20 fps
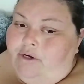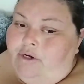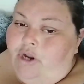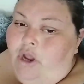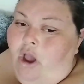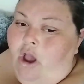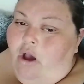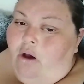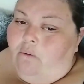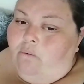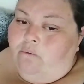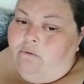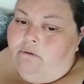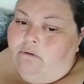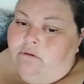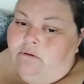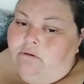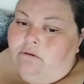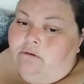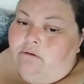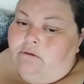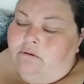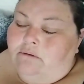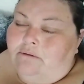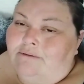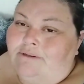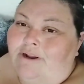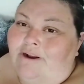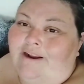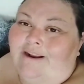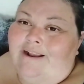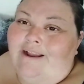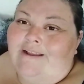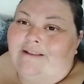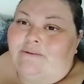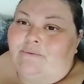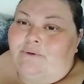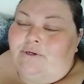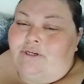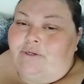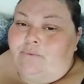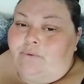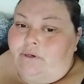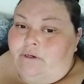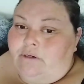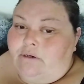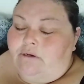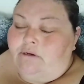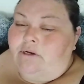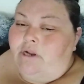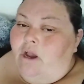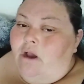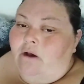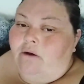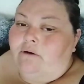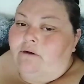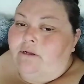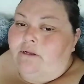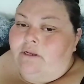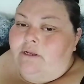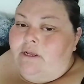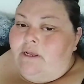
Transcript: no. Sorry, guys. We're we're no.